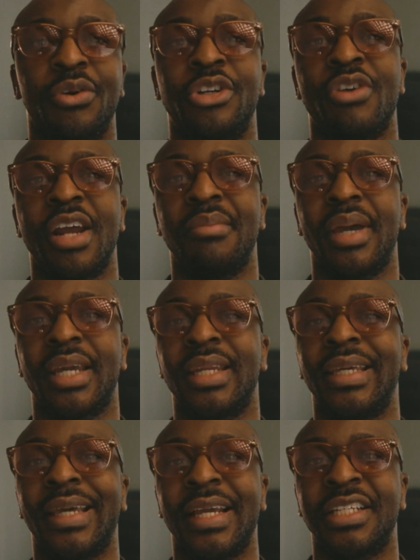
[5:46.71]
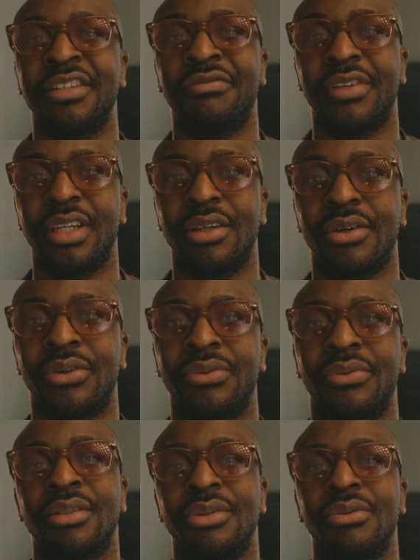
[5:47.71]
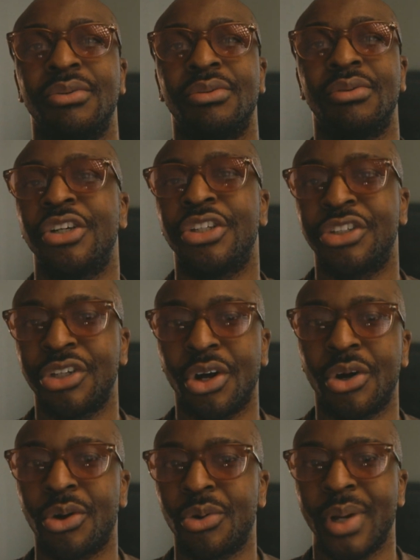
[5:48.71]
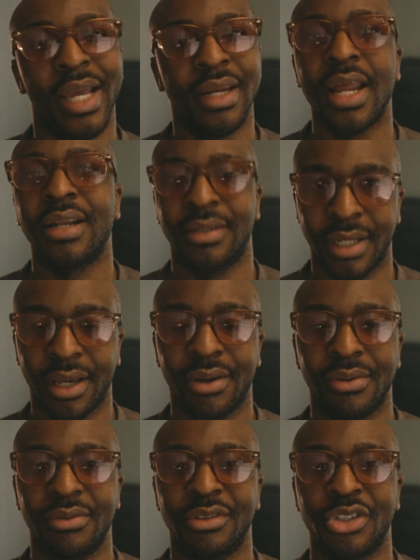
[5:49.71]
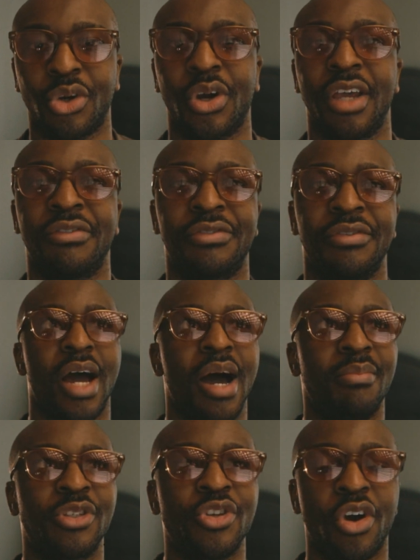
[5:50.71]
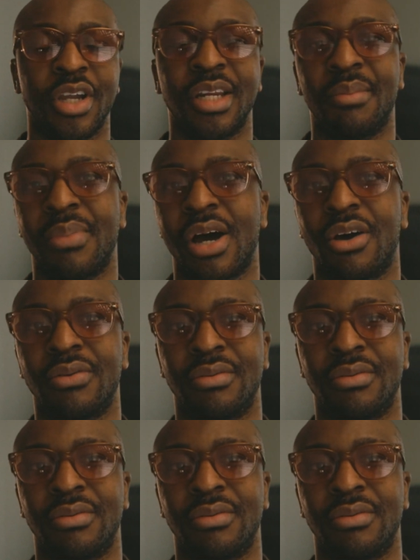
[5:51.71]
you're trying to make an engaging video to show and not tell. So if I'm talking about